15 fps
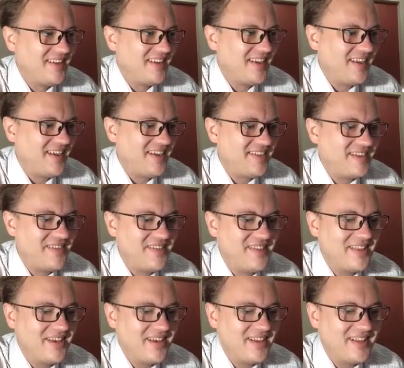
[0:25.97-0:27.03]
and I'll give you
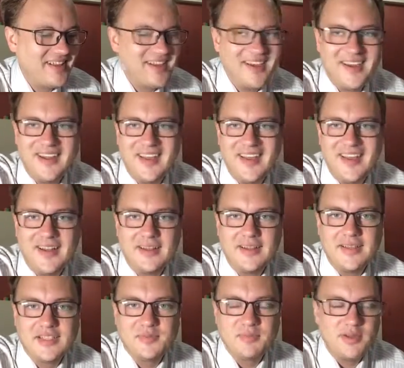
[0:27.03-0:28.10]
the headline and
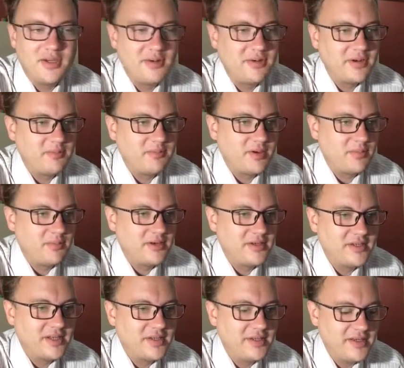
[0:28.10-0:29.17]
links below, and we're
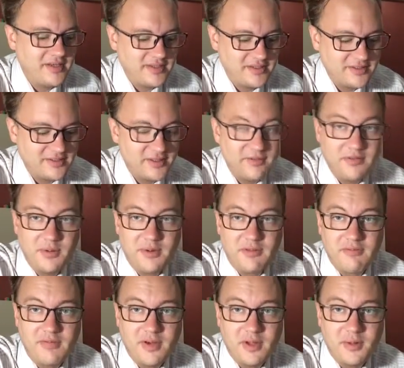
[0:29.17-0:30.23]
done here. So if you want
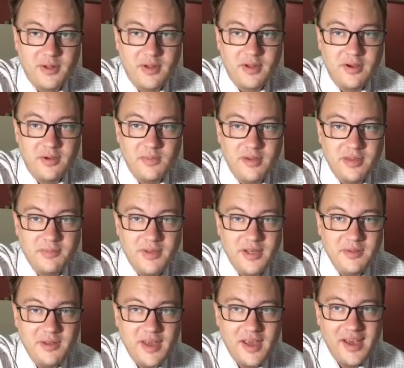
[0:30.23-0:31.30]
to follow along with me,
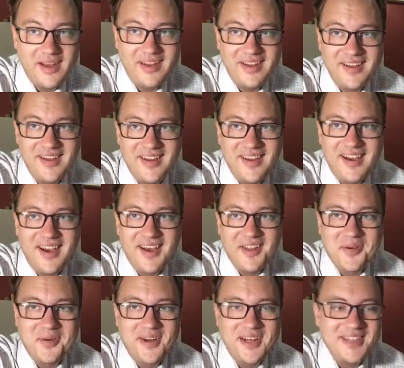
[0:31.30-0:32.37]
you can.
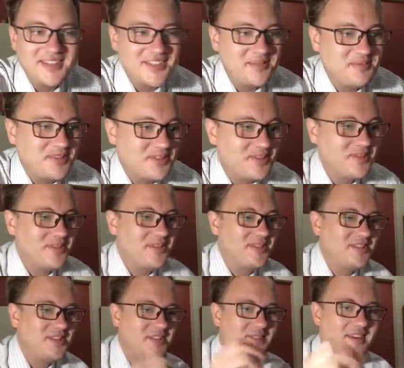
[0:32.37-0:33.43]
Otherwise, I'm just going
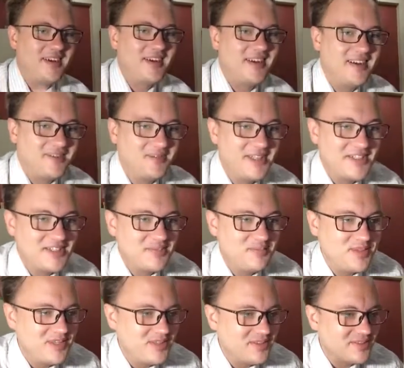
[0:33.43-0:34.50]
to read some
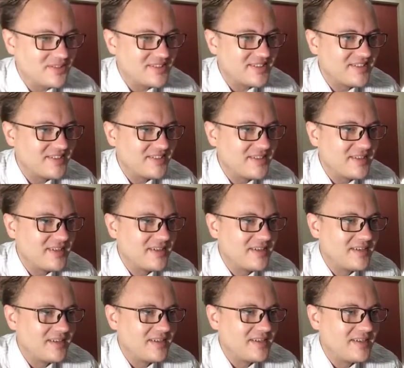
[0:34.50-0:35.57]
news.
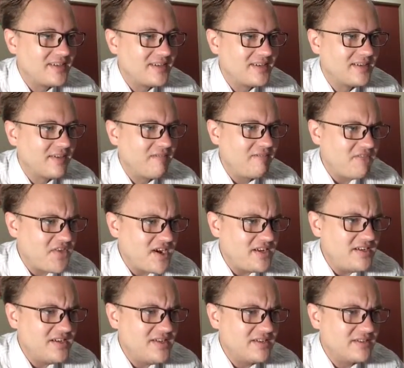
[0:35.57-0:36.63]

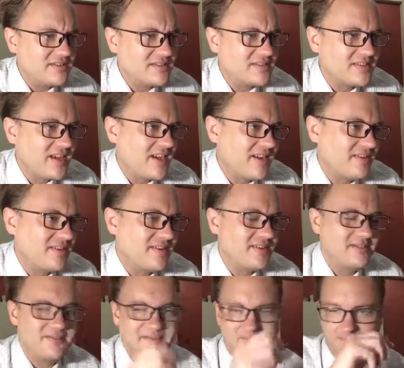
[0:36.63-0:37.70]
Fun news. I don't know.